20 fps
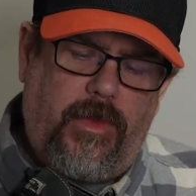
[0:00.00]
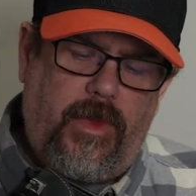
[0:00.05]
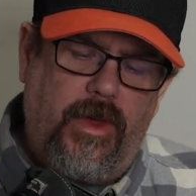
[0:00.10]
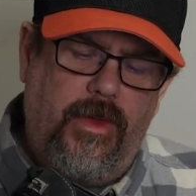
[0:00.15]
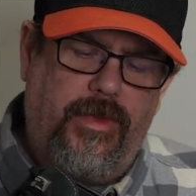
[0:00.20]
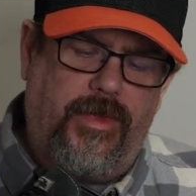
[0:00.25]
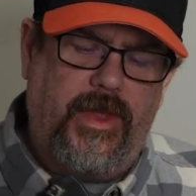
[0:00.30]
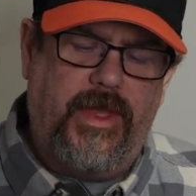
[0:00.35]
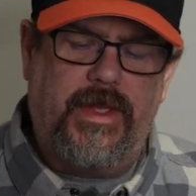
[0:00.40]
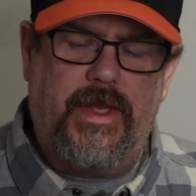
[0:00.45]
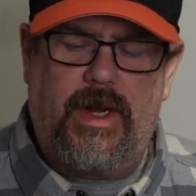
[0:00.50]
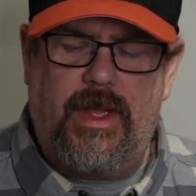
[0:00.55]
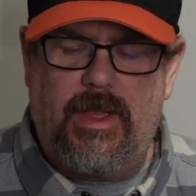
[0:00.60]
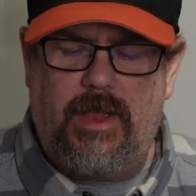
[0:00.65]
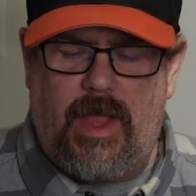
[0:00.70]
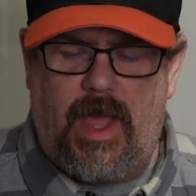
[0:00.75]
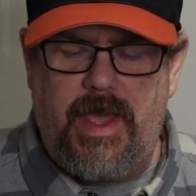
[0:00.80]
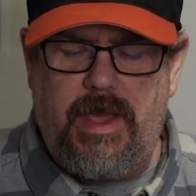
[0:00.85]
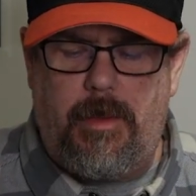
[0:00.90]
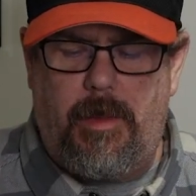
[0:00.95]
the thing that I
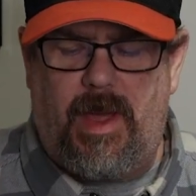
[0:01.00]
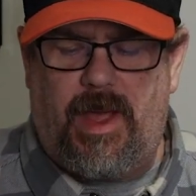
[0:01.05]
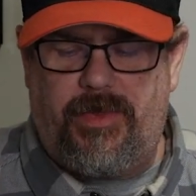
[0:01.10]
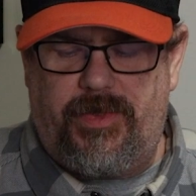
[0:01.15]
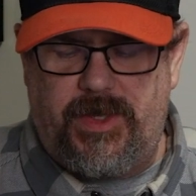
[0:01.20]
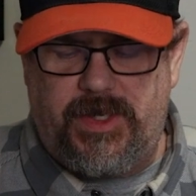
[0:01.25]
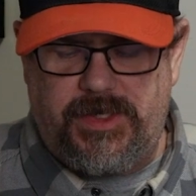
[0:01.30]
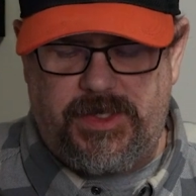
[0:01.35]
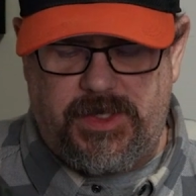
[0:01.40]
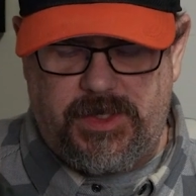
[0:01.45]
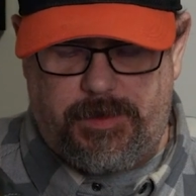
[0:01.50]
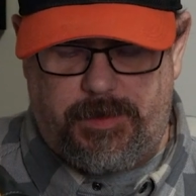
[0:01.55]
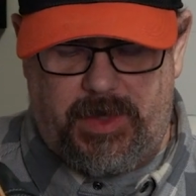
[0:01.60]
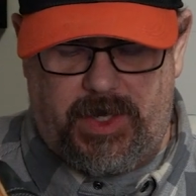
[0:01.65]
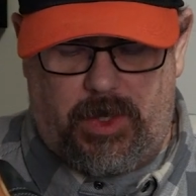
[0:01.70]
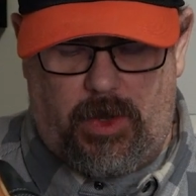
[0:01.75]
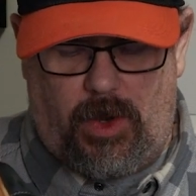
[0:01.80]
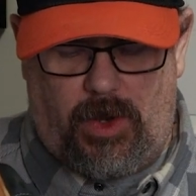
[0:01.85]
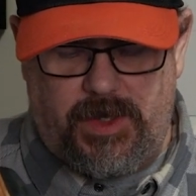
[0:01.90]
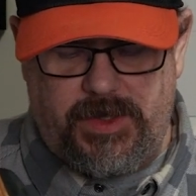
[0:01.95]
like about this is
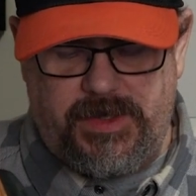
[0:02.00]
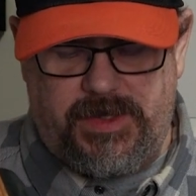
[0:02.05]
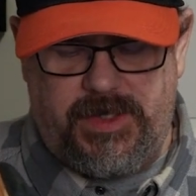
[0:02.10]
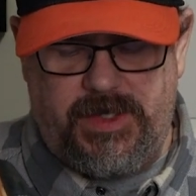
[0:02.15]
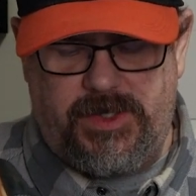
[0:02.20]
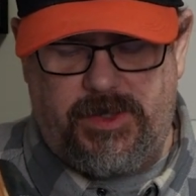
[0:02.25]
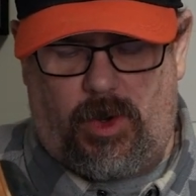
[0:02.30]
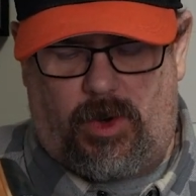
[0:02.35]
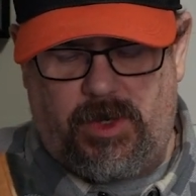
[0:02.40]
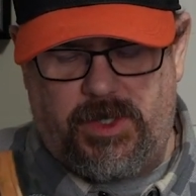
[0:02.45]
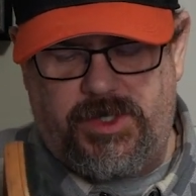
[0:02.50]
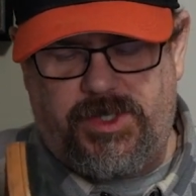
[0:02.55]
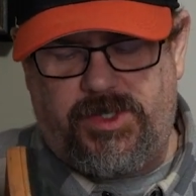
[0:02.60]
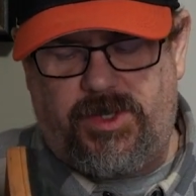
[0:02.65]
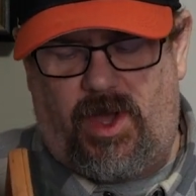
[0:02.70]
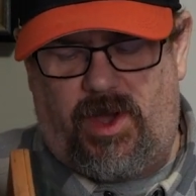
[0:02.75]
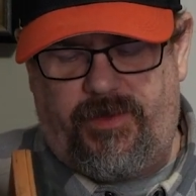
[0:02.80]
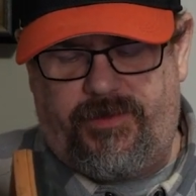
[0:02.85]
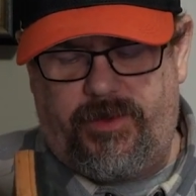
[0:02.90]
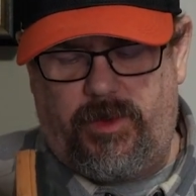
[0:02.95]
because these are
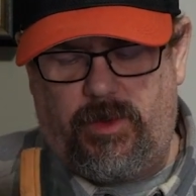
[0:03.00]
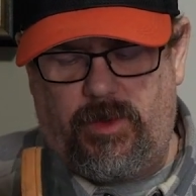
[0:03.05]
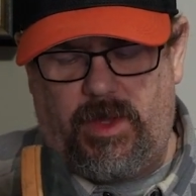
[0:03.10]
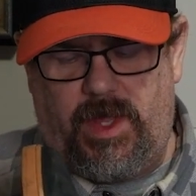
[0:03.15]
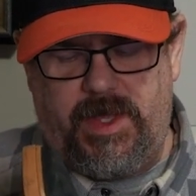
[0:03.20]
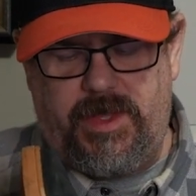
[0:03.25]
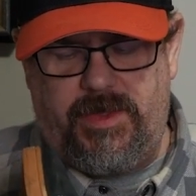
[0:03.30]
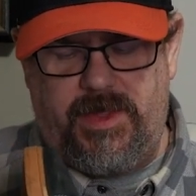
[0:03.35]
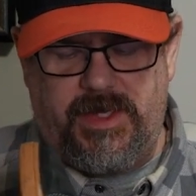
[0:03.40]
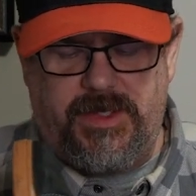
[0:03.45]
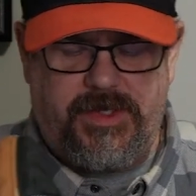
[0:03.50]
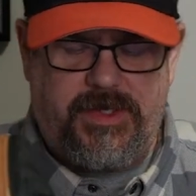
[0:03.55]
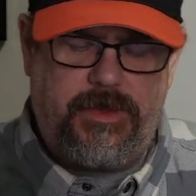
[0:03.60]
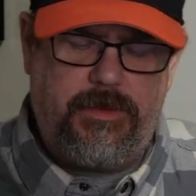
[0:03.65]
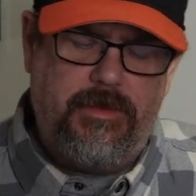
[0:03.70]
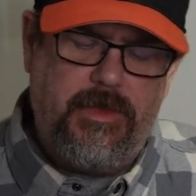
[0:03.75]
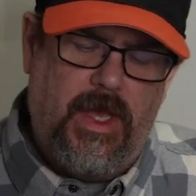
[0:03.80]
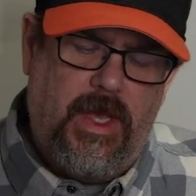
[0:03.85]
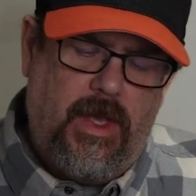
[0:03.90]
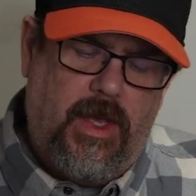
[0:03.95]
softer like this,
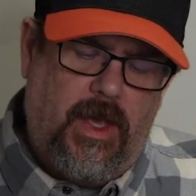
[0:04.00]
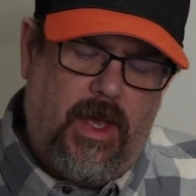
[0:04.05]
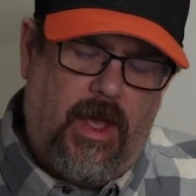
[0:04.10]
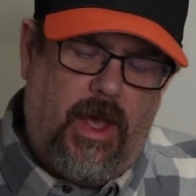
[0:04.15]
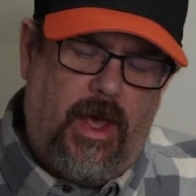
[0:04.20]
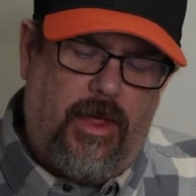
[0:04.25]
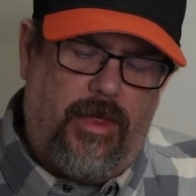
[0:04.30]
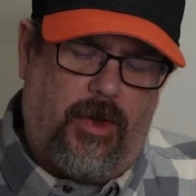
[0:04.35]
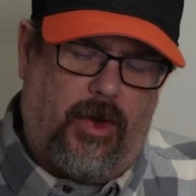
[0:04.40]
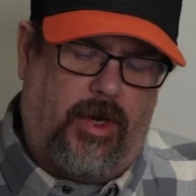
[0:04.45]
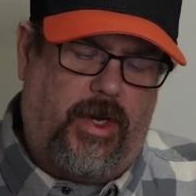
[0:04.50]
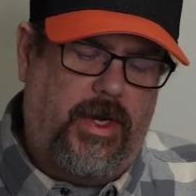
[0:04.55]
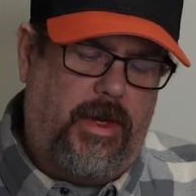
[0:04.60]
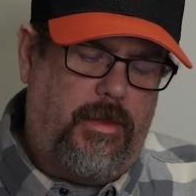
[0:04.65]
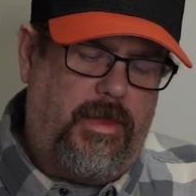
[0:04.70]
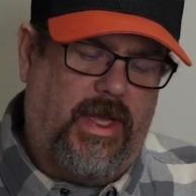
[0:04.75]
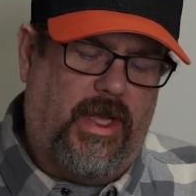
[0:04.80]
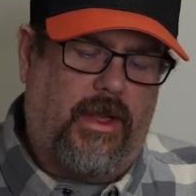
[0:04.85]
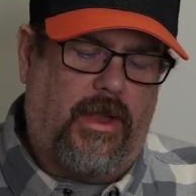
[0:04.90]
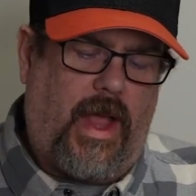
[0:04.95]
they're gonna
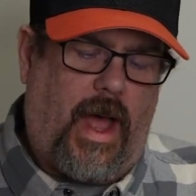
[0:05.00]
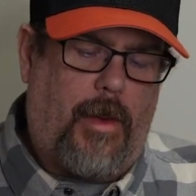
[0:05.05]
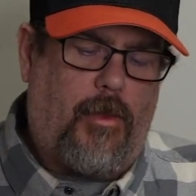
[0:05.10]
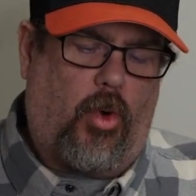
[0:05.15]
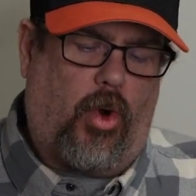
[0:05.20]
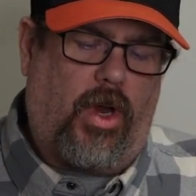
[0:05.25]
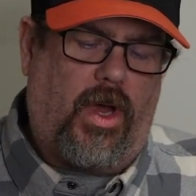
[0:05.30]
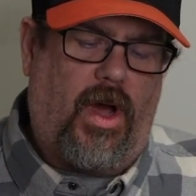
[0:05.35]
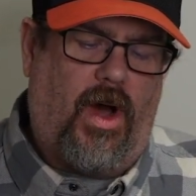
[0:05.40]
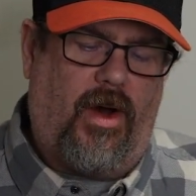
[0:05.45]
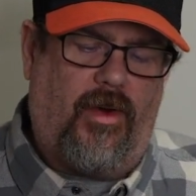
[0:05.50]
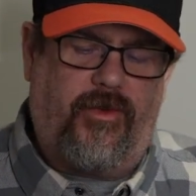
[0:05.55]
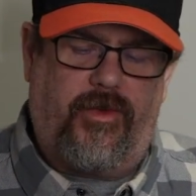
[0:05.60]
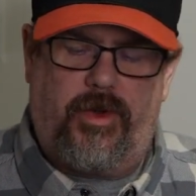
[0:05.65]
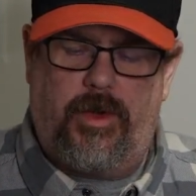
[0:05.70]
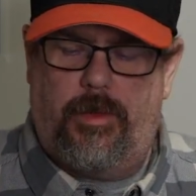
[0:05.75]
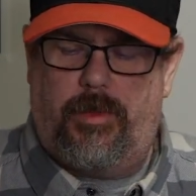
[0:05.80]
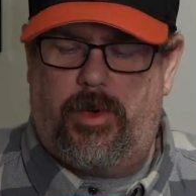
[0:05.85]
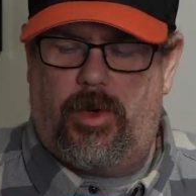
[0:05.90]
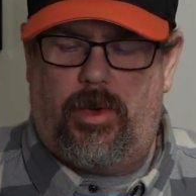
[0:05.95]
be a lot more
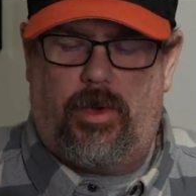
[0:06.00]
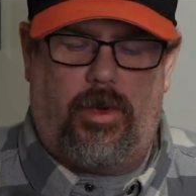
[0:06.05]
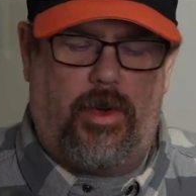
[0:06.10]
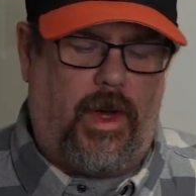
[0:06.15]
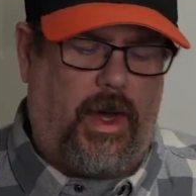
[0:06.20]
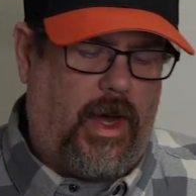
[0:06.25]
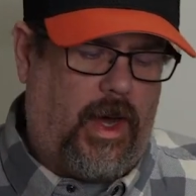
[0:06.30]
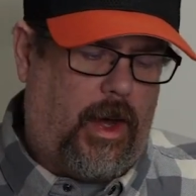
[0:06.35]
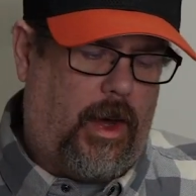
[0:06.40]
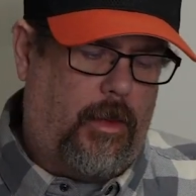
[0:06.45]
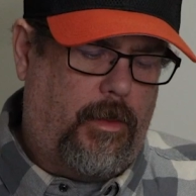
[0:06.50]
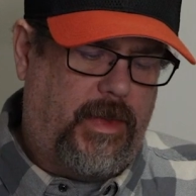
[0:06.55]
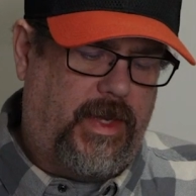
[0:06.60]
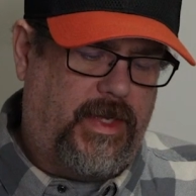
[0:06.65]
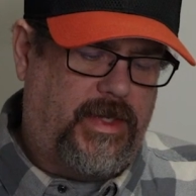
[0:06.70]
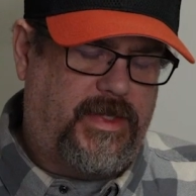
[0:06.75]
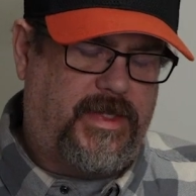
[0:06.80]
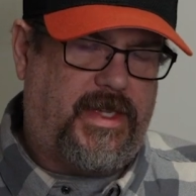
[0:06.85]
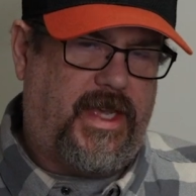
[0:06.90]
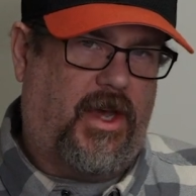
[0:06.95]
comfortable
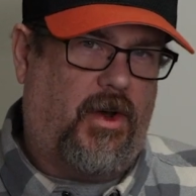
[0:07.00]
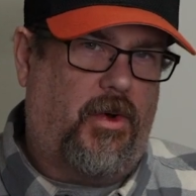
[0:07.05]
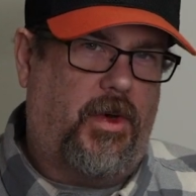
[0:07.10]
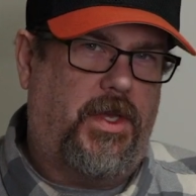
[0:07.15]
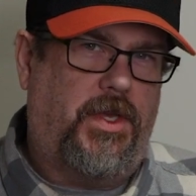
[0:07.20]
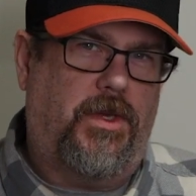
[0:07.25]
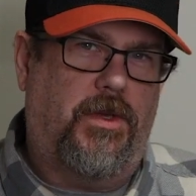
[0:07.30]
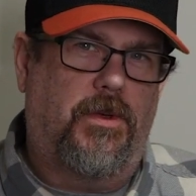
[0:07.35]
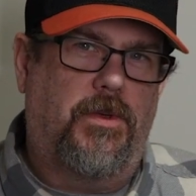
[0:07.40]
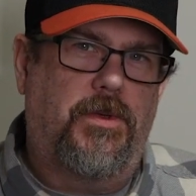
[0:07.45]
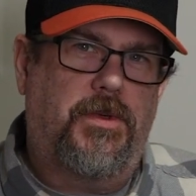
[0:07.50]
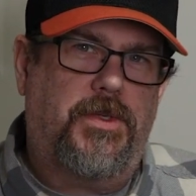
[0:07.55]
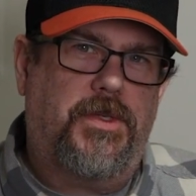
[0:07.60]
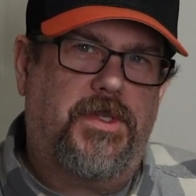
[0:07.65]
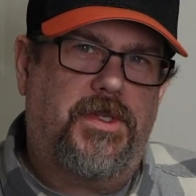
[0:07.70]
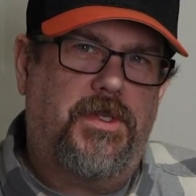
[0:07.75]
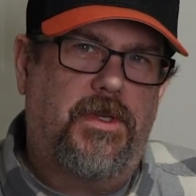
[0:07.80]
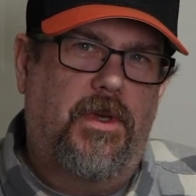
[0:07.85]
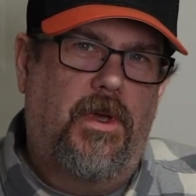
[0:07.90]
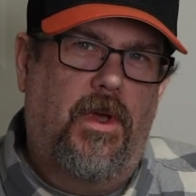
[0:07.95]
in daily
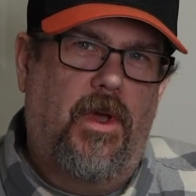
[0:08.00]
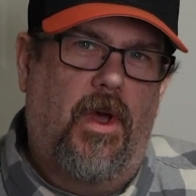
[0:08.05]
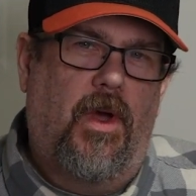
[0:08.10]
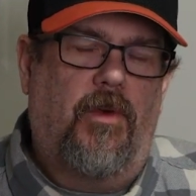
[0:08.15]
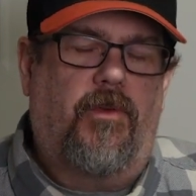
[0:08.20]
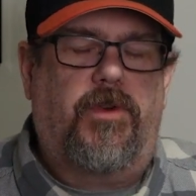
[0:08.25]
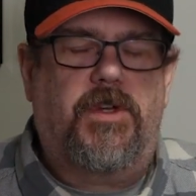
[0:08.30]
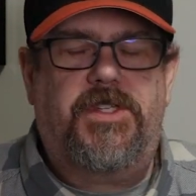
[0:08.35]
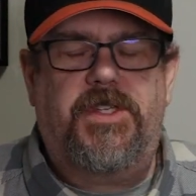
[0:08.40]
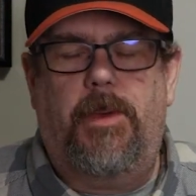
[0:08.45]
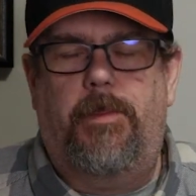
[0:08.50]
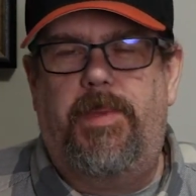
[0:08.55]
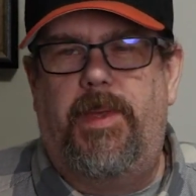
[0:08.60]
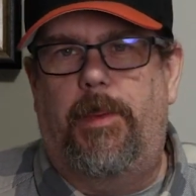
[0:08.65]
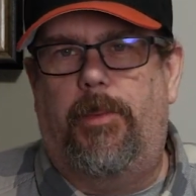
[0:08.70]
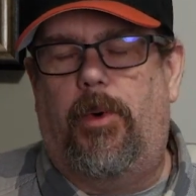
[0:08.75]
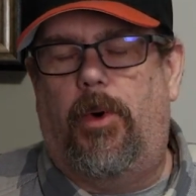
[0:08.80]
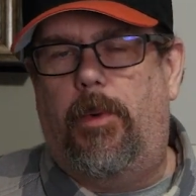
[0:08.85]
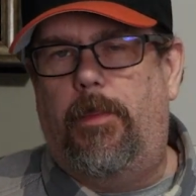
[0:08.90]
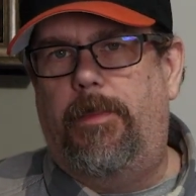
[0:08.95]
use for some
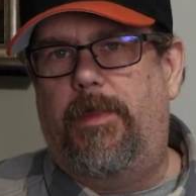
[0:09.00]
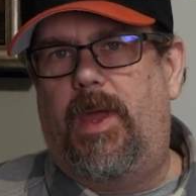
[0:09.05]
people.